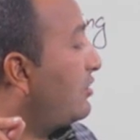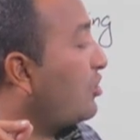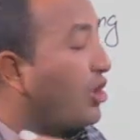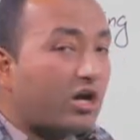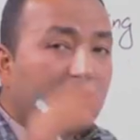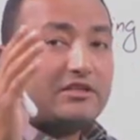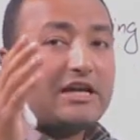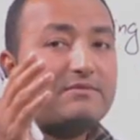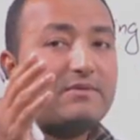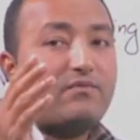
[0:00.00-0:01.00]
the other
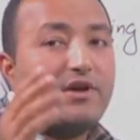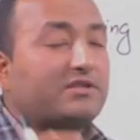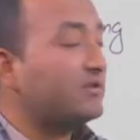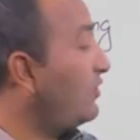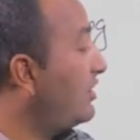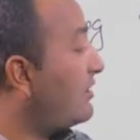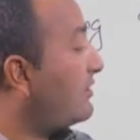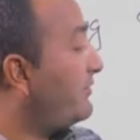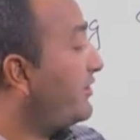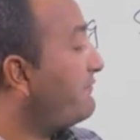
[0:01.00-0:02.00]
types of questions will
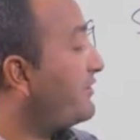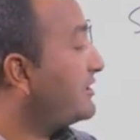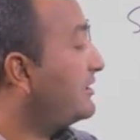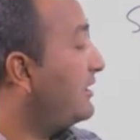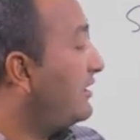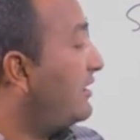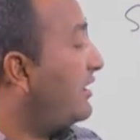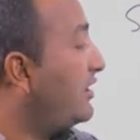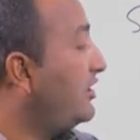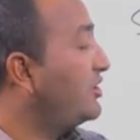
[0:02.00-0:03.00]
not be repeated
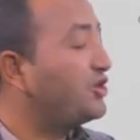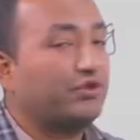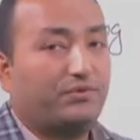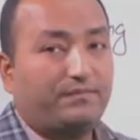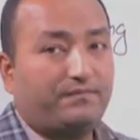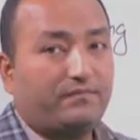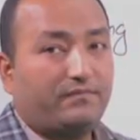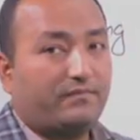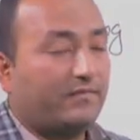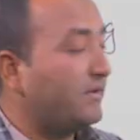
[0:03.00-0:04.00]
in these two.
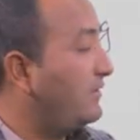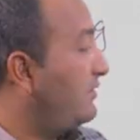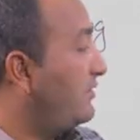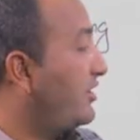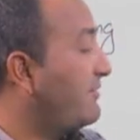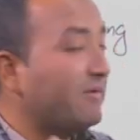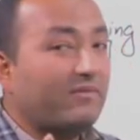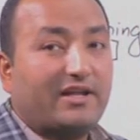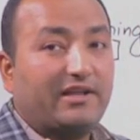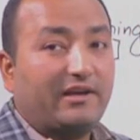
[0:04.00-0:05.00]

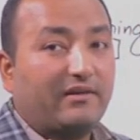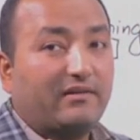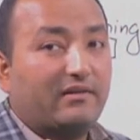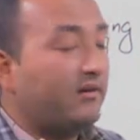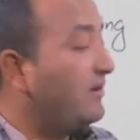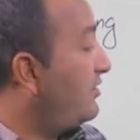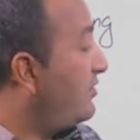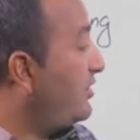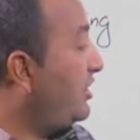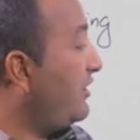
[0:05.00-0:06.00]
Remember one thing.
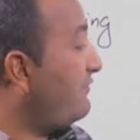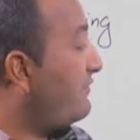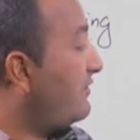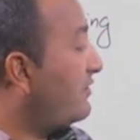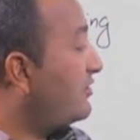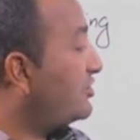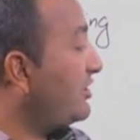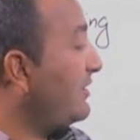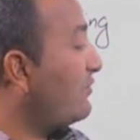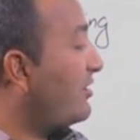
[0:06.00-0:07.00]
If
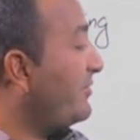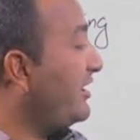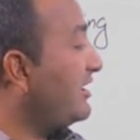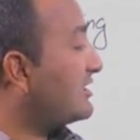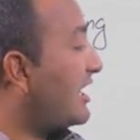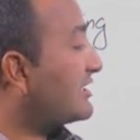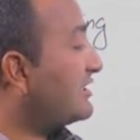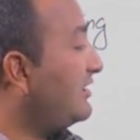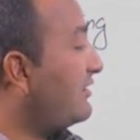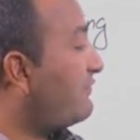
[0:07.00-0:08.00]
similar word meaning is
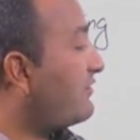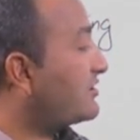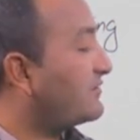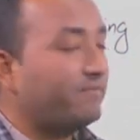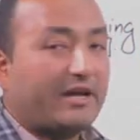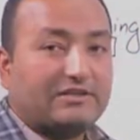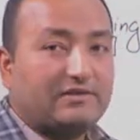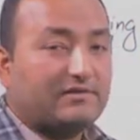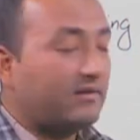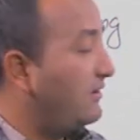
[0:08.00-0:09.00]
asked in the first
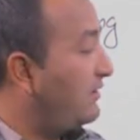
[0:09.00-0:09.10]
passage,